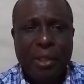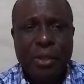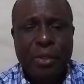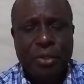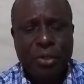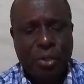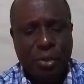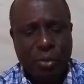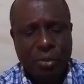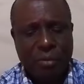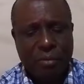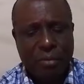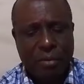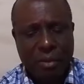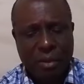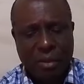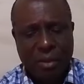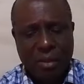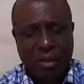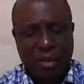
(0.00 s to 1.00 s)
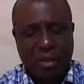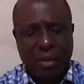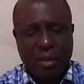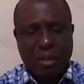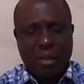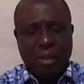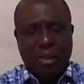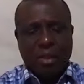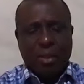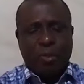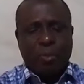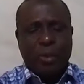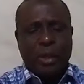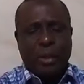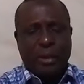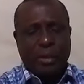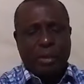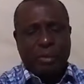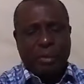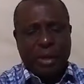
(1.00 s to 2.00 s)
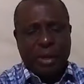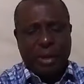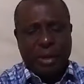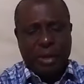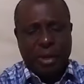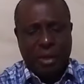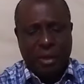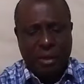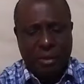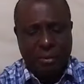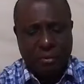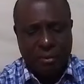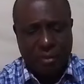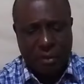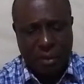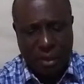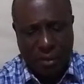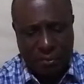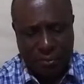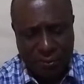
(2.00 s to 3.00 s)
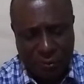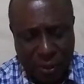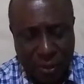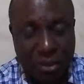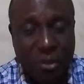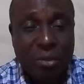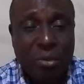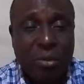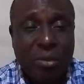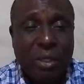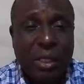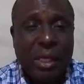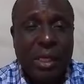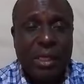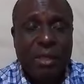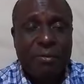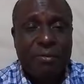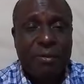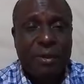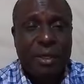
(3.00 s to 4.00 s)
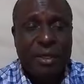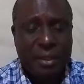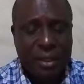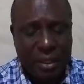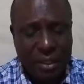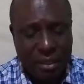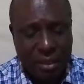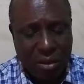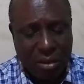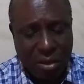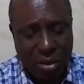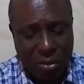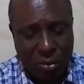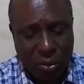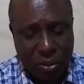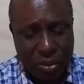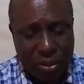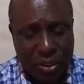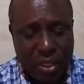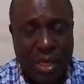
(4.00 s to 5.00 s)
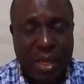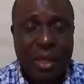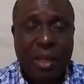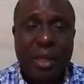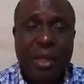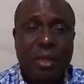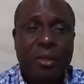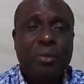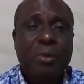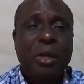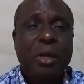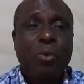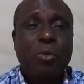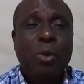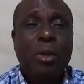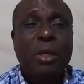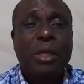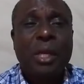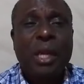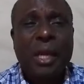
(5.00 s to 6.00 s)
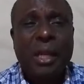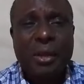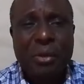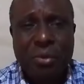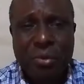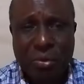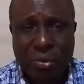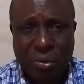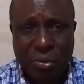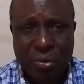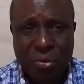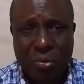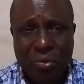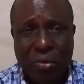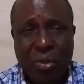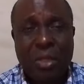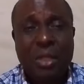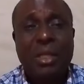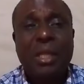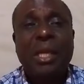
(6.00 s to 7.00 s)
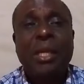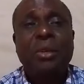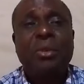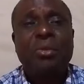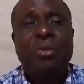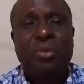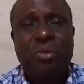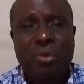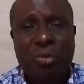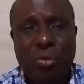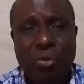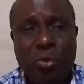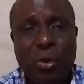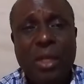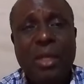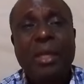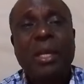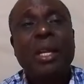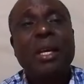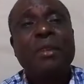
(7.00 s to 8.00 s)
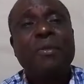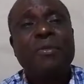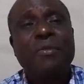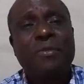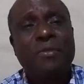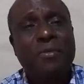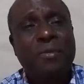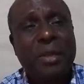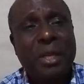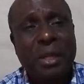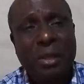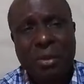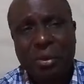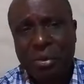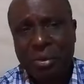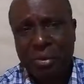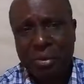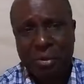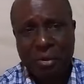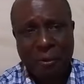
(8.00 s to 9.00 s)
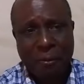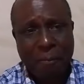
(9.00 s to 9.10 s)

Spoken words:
So, when you read the 4th to the 8th verses, God was saying, Israel, what did I do? What did I do to you? Where did I fail you?